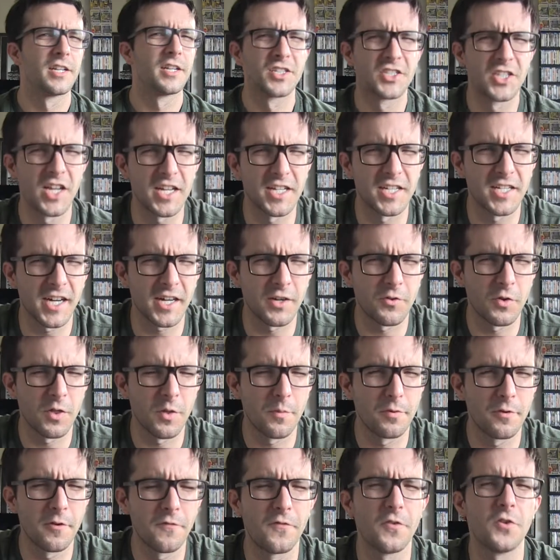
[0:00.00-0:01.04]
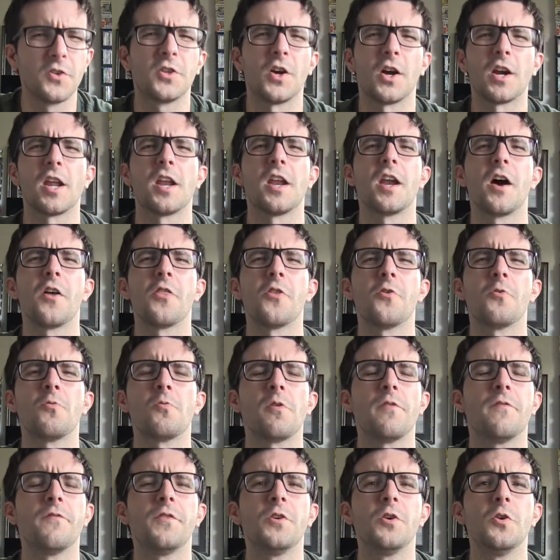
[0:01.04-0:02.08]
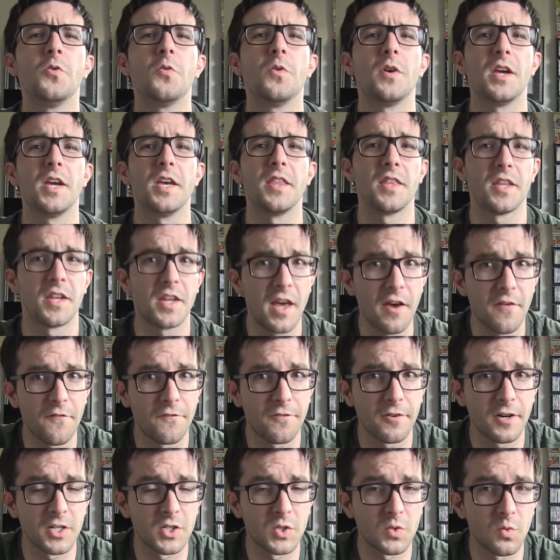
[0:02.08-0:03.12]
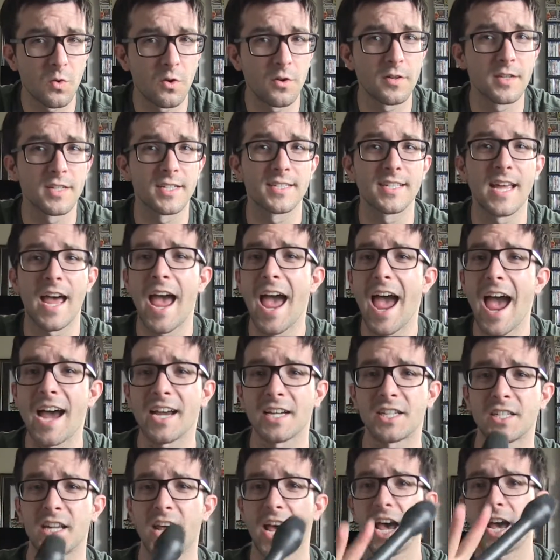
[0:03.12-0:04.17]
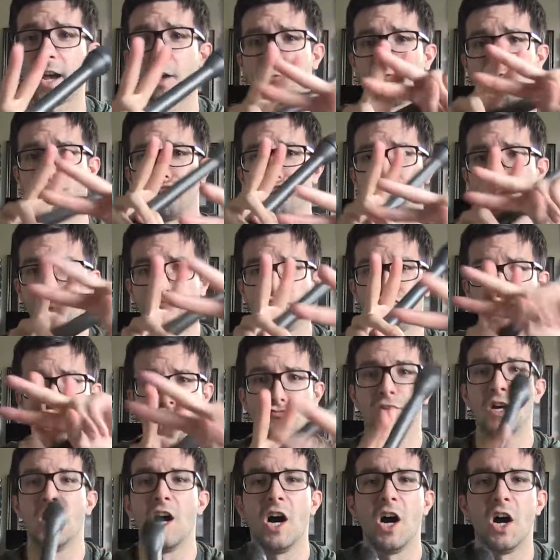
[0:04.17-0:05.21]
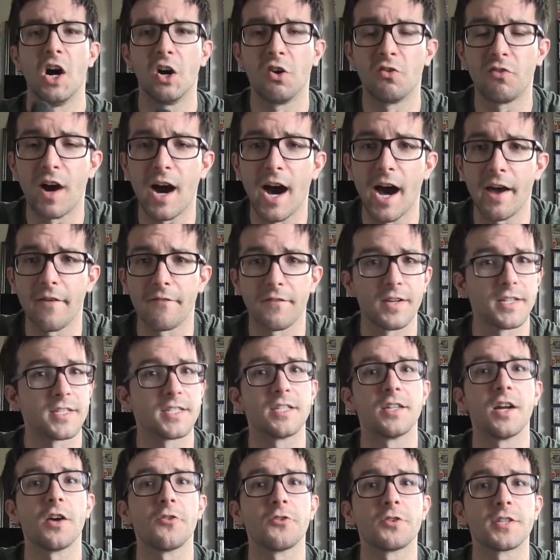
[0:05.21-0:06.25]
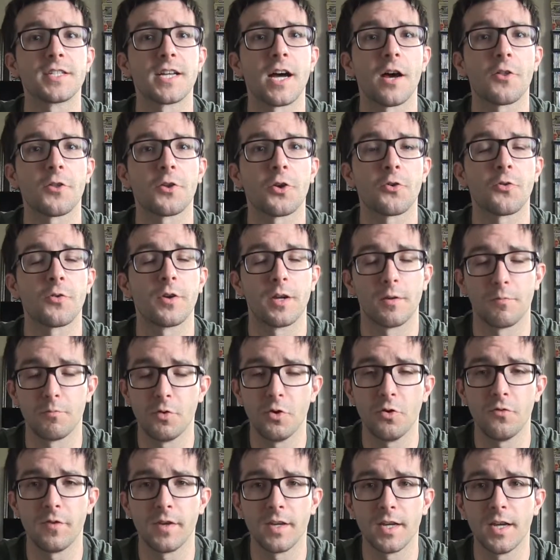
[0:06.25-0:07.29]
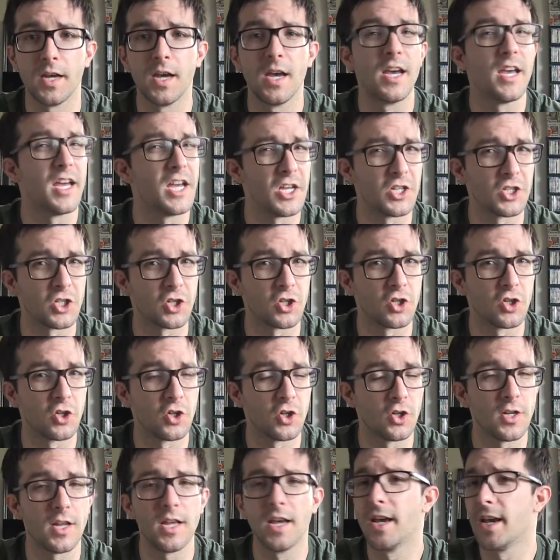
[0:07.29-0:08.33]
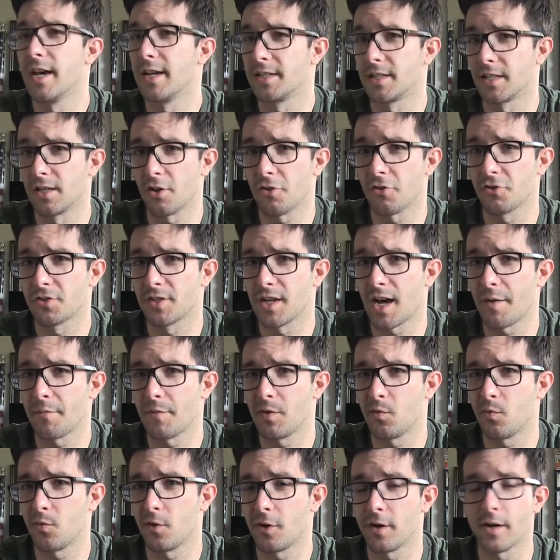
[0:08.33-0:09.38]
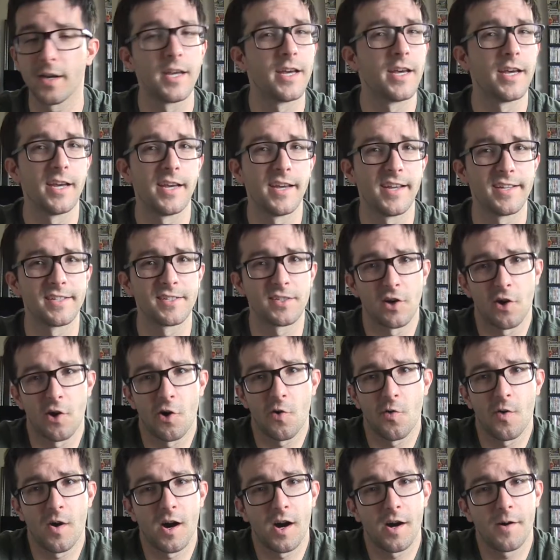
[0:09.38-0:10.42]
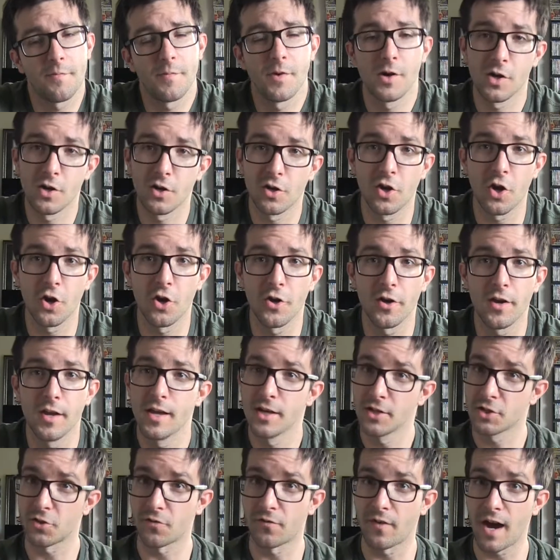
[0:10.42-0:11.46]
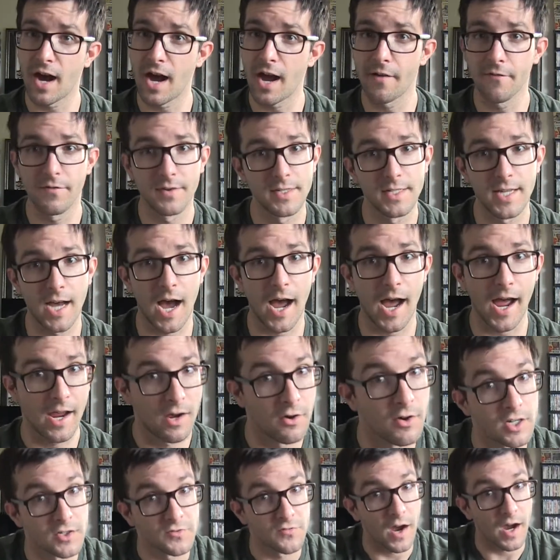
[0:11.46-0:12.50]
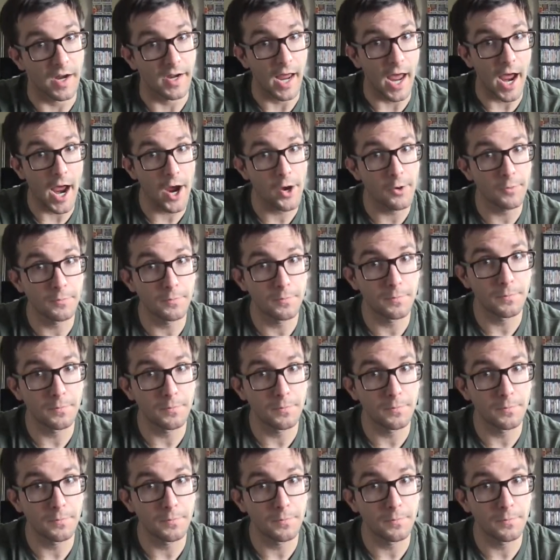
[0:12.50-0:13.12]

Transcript: Chase Dog with the Blue Futon. Another review in the Netflix world is hashtag Alive. It's another South Korean movie. Is it good? It's another zombie one. Is it ho-hum? Good? Survive? Die? Let's find out.